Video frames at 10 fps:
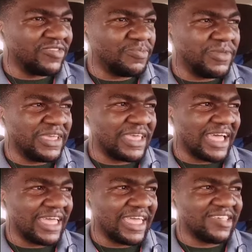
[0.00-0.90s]
speak
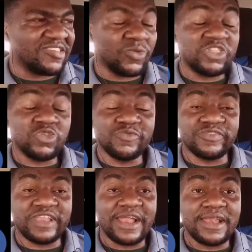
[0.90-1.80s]
against what
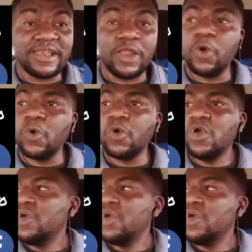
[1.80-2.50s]
you've done or